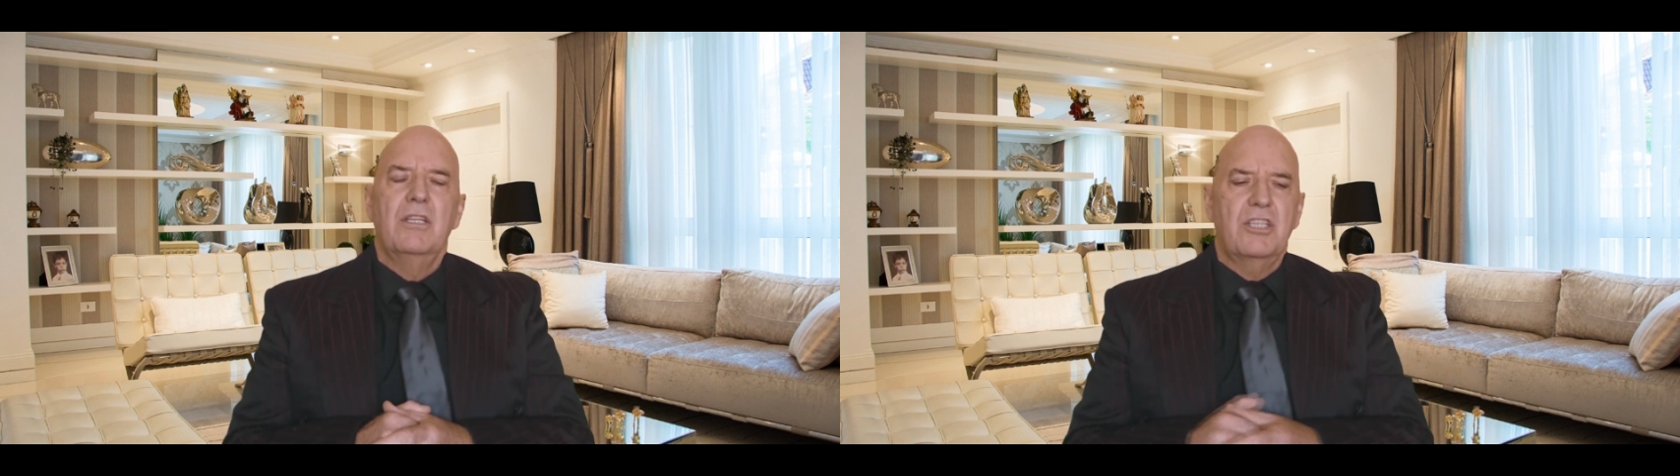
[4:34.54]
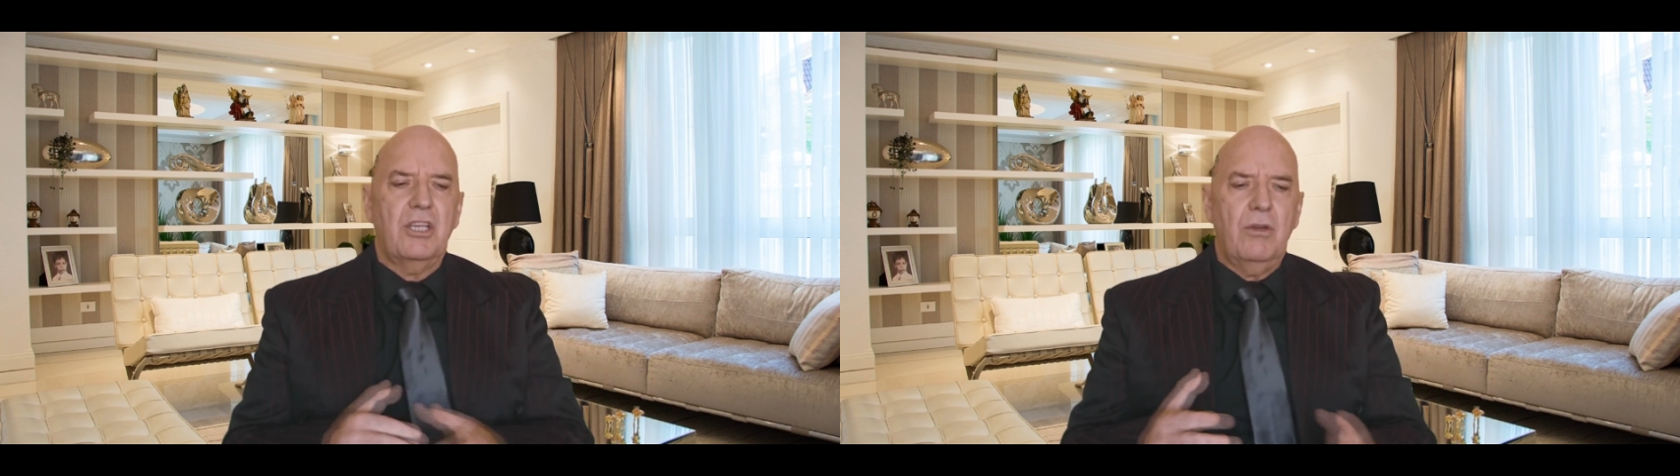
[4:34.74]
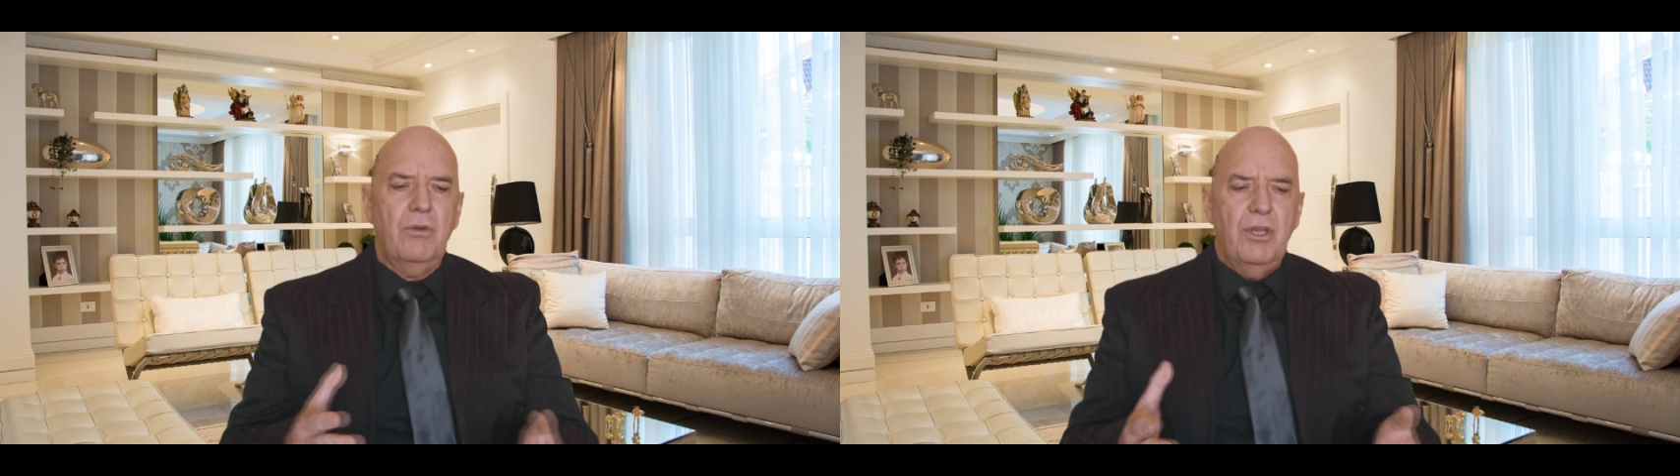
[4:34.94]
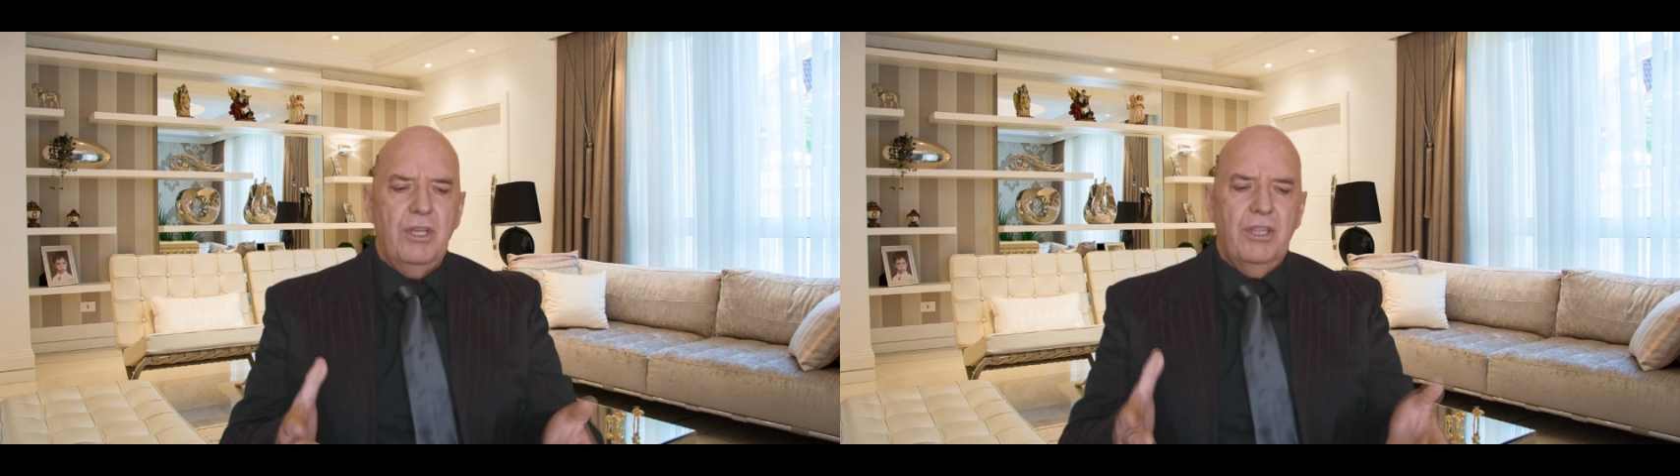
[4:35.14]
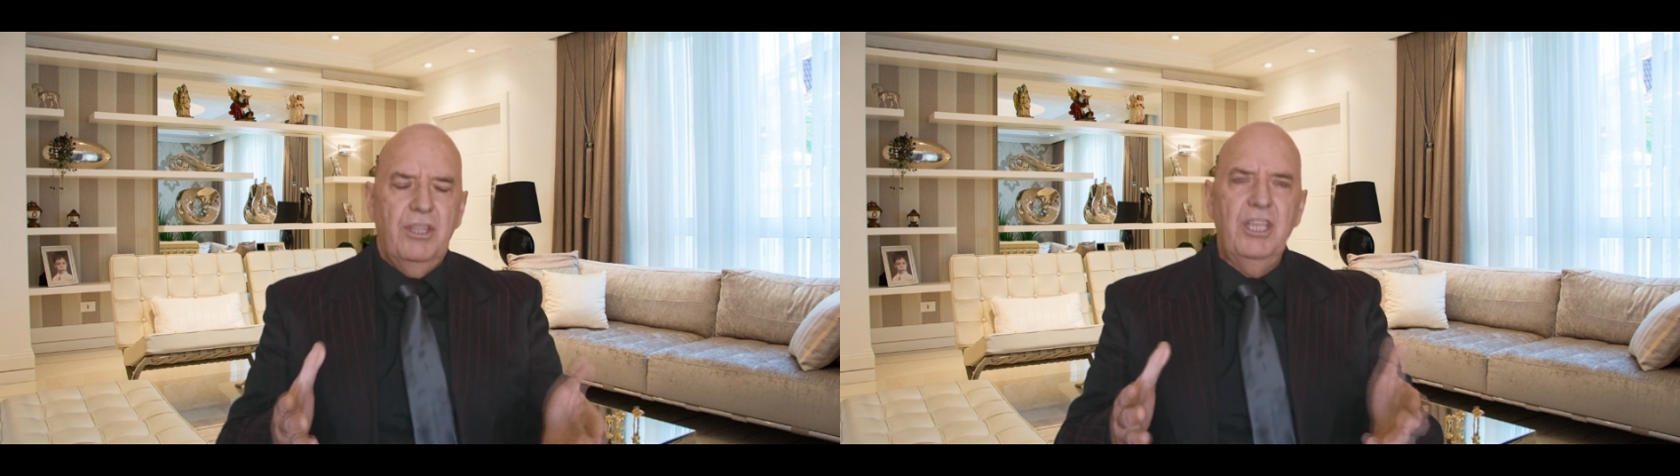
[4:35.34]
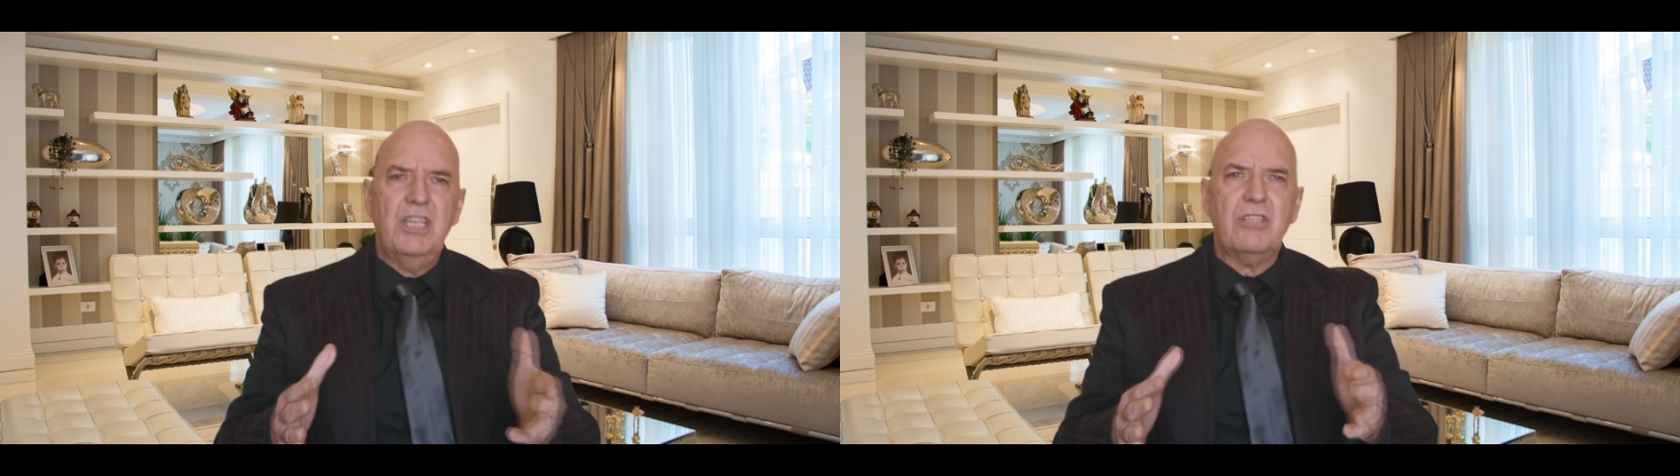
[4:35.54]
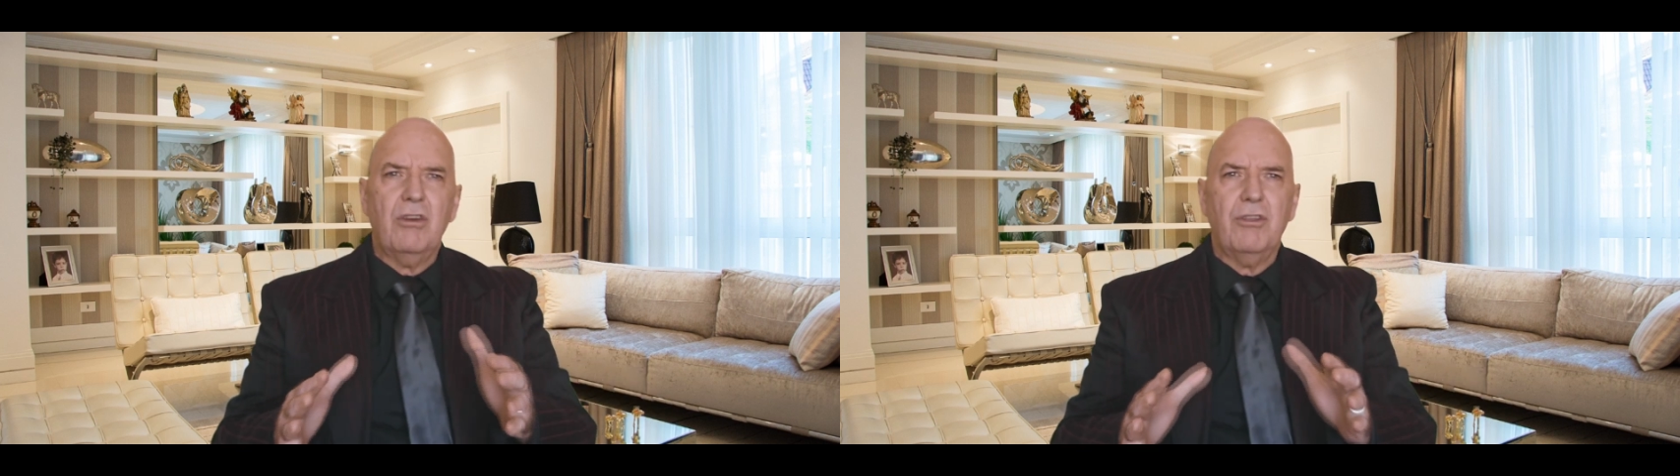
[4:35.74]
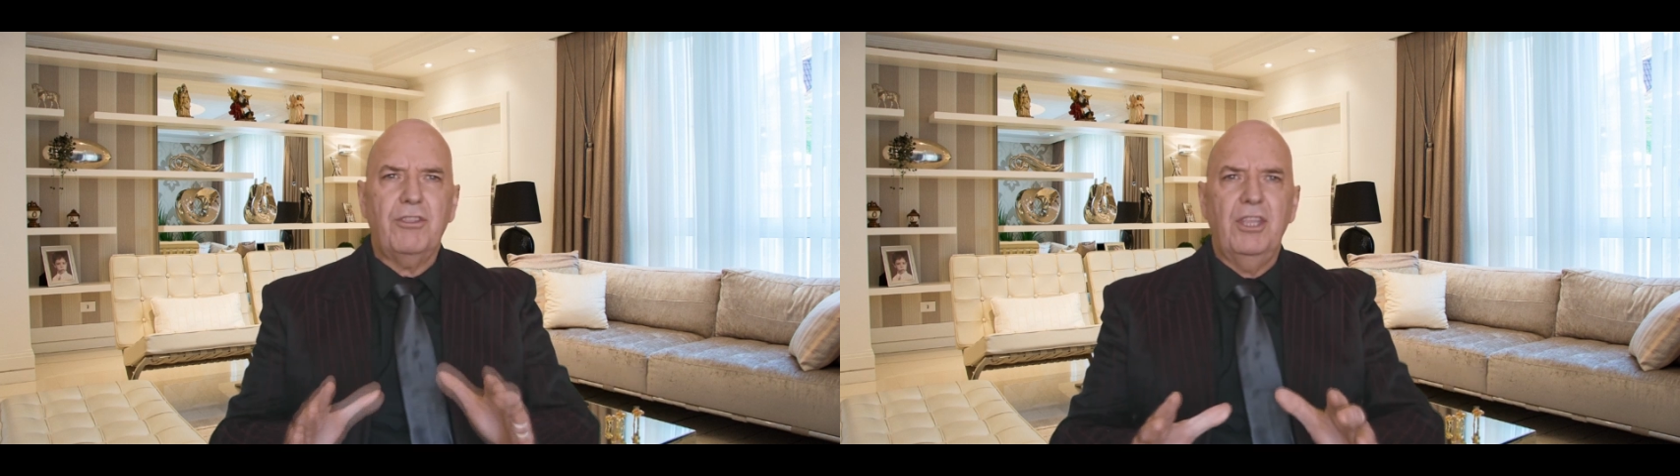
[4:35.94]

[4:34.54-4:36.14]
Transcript: So these are